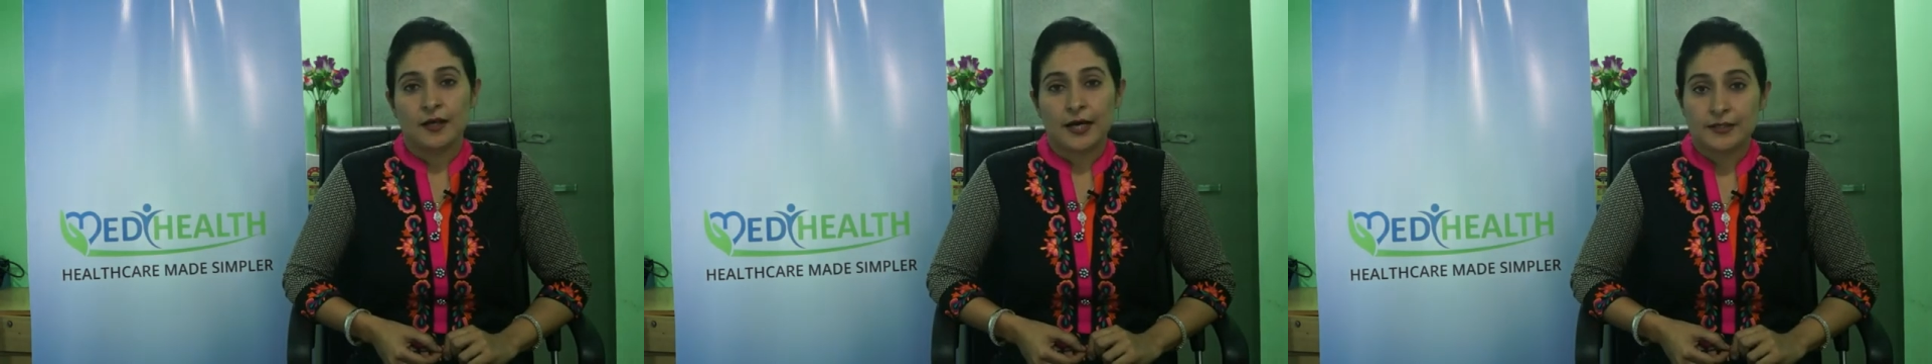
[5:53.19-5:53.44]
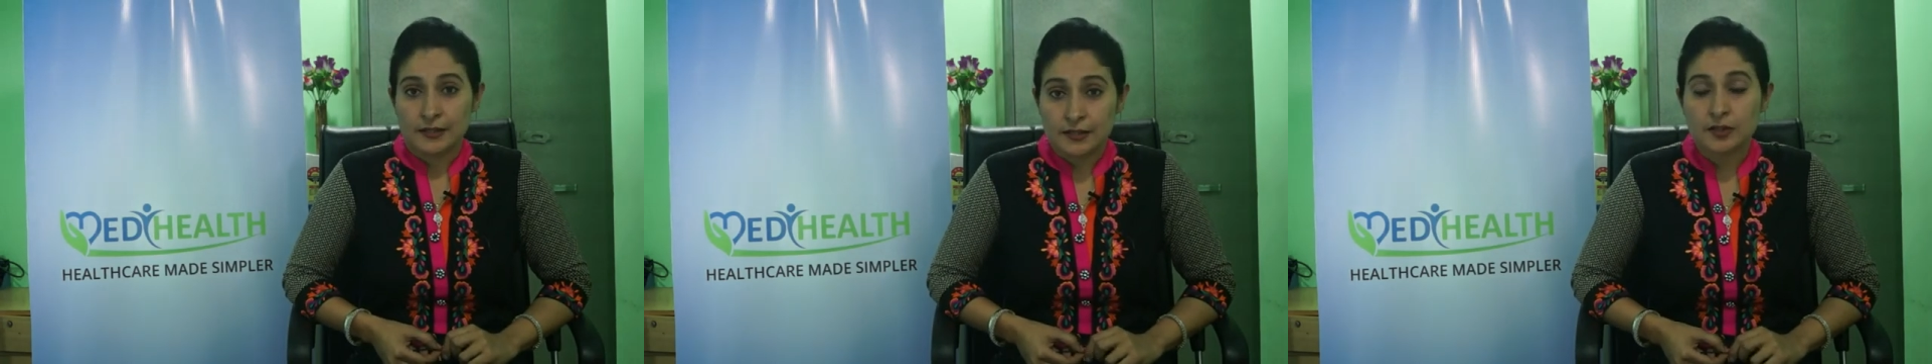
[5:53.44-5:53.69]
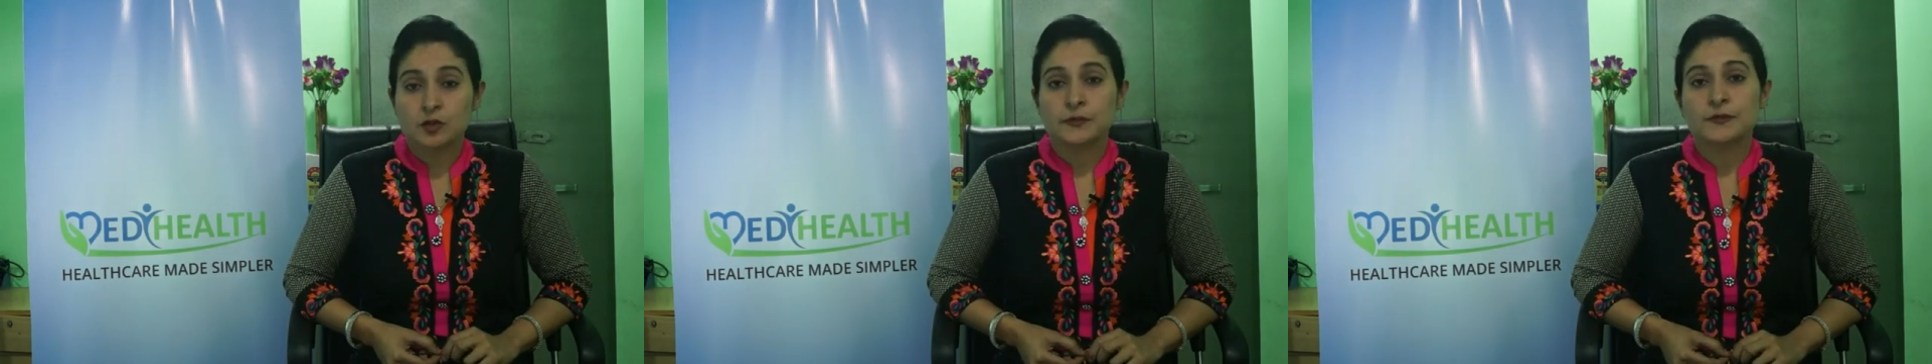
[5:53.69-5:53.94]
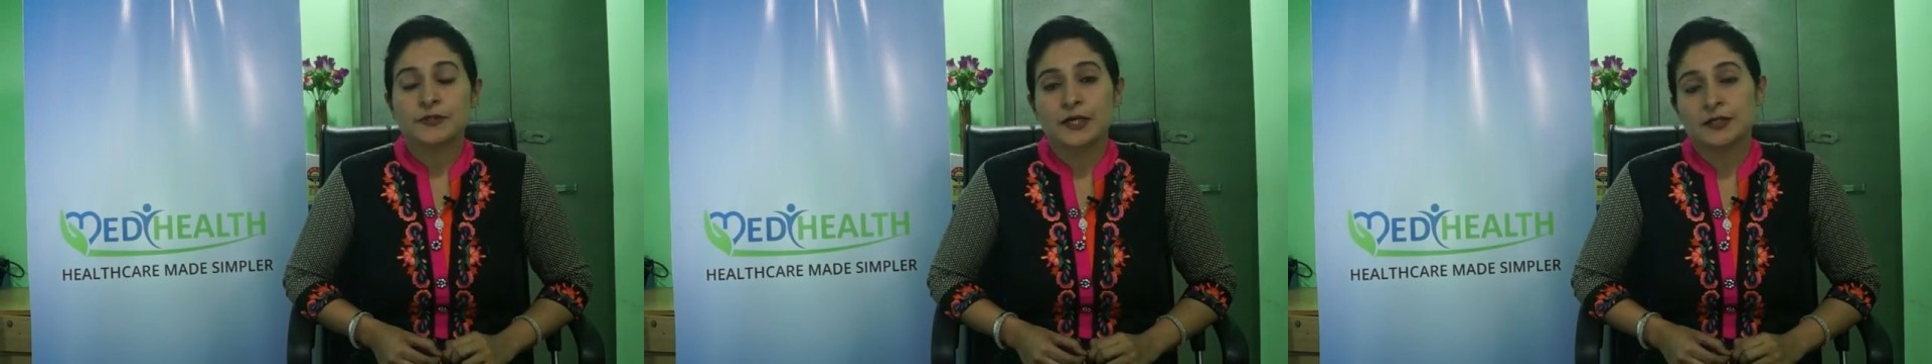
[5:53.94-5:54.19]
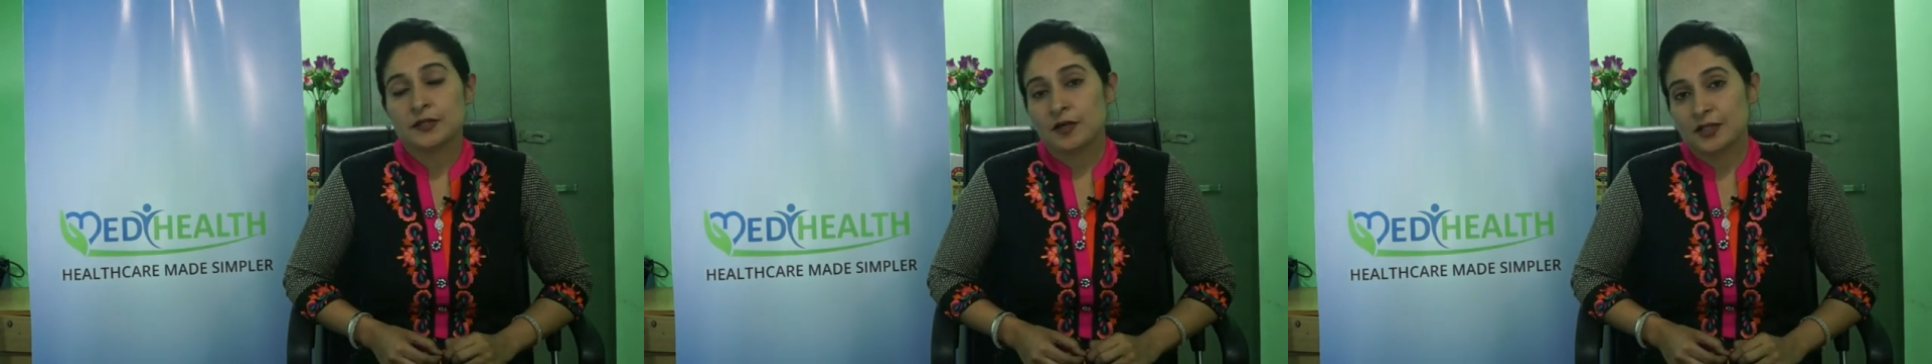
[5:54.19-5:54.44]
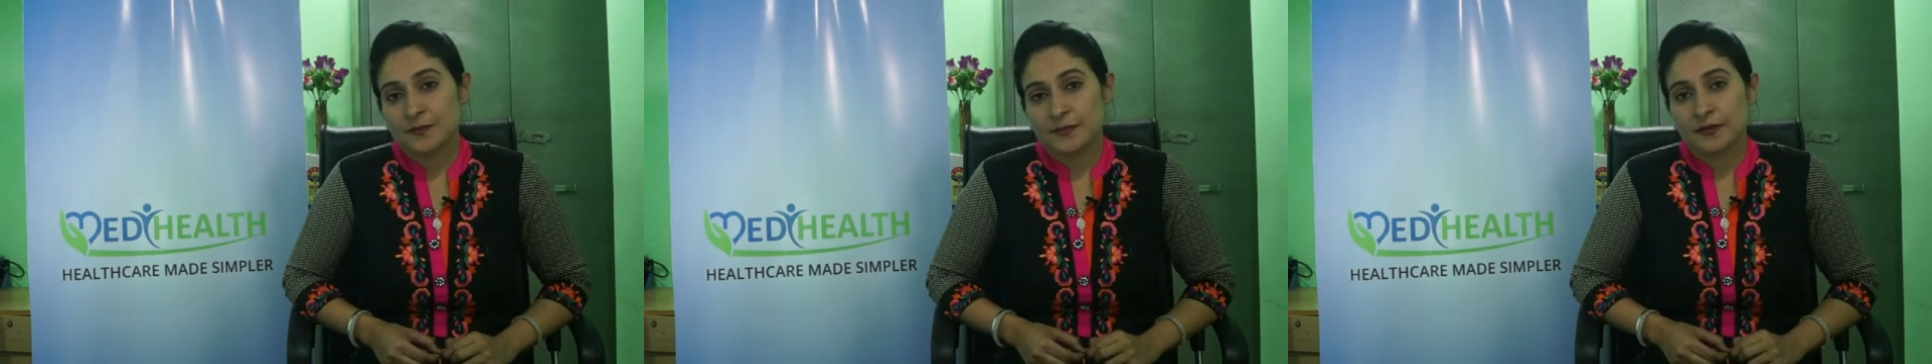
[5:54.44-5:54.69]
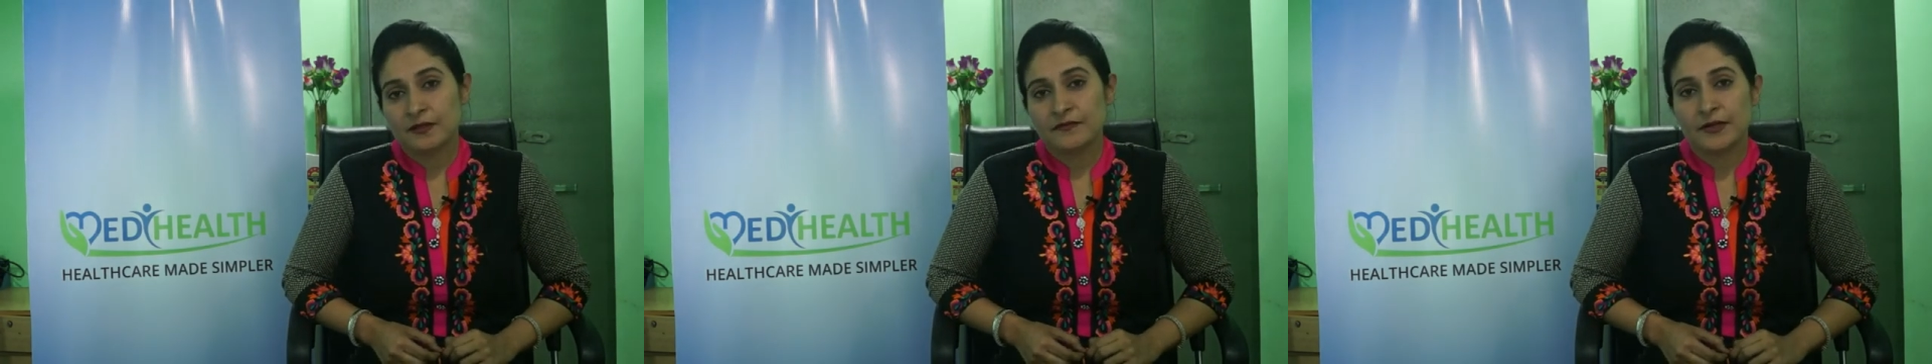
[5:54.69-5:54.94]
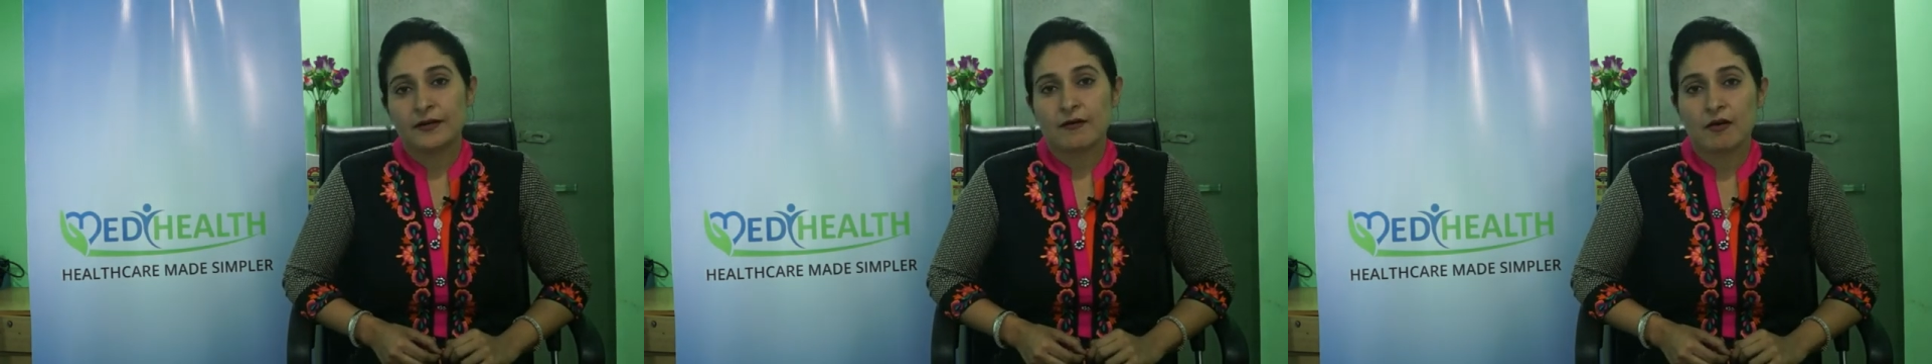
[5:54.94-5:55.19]
at Indus Super Specialty Hospital,
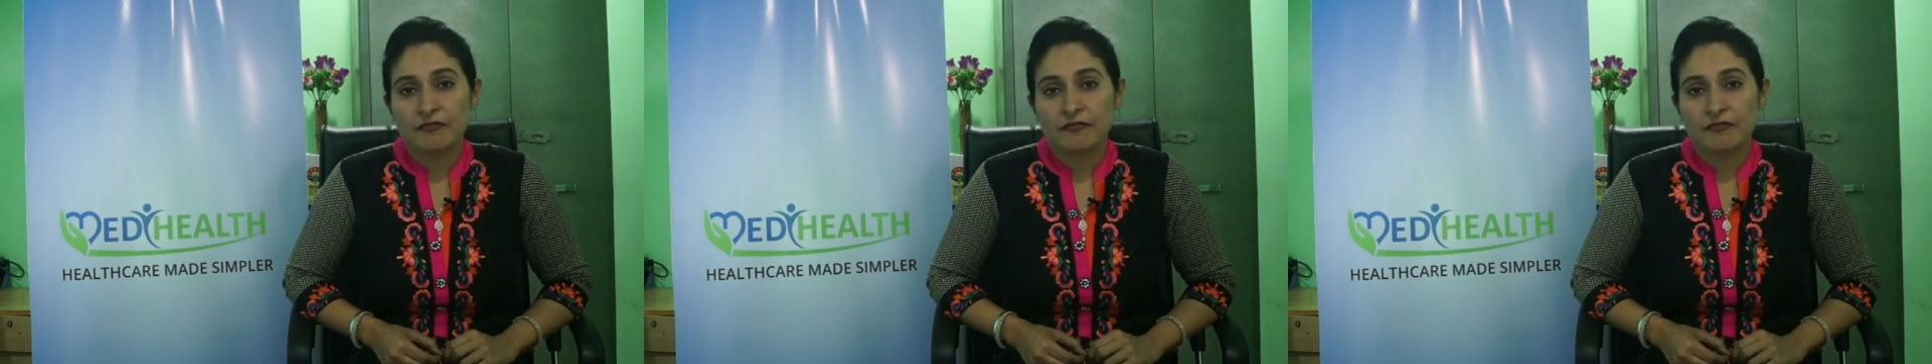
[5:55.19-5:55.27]
we are